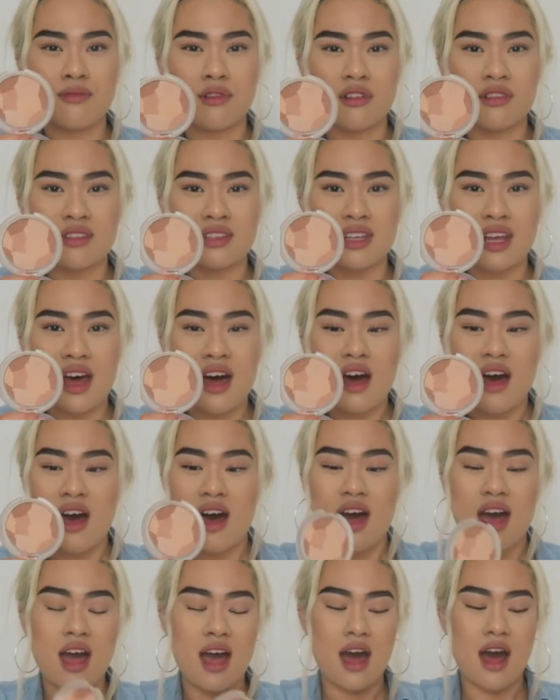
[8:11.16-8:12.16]
bronzer,
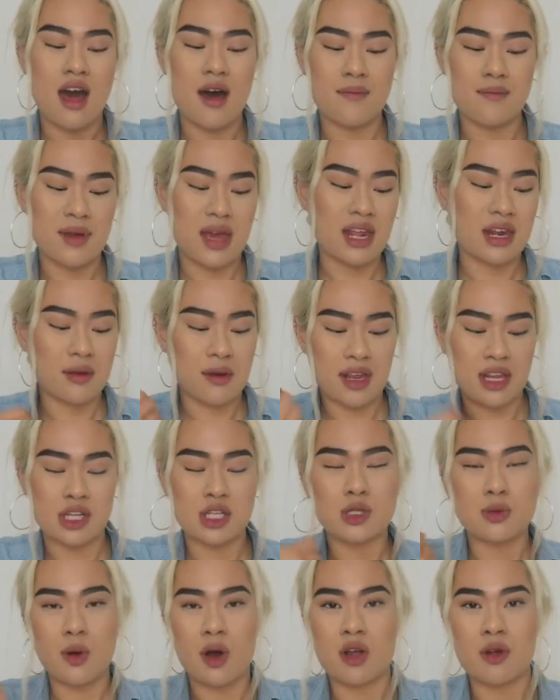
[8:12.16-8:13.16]
um, but anyway, you
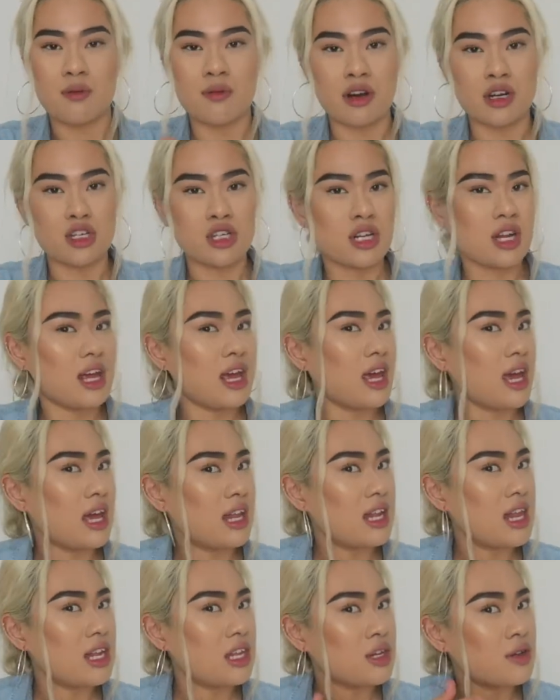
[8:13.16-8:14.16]
swirl your brush in it
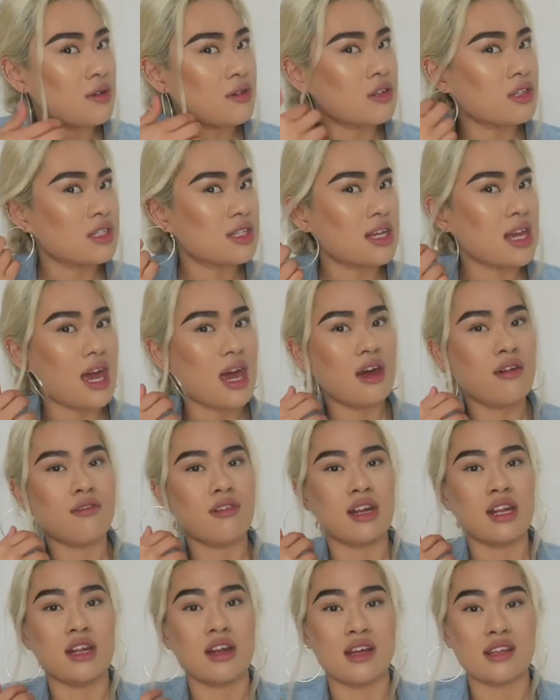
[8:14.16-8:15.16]
and then you just get a
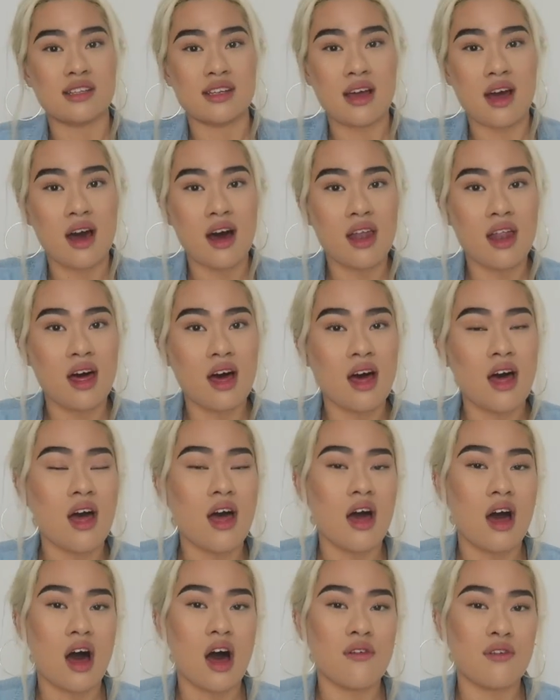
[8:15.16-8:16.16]
really nice colour.
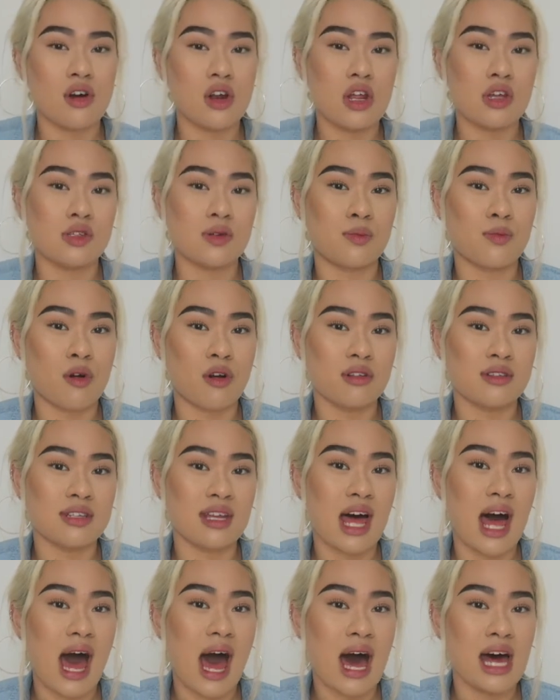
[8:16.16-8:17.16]
I've got loads of
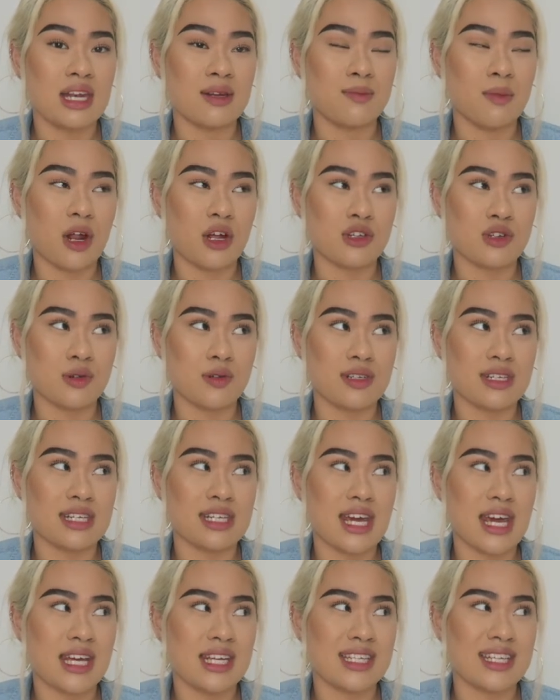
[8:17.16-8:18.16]
bronzer and blush on
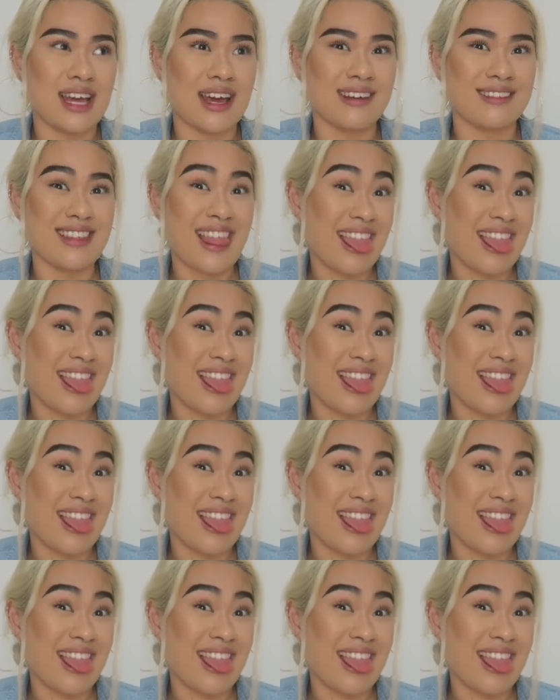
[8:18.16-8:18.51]
today, so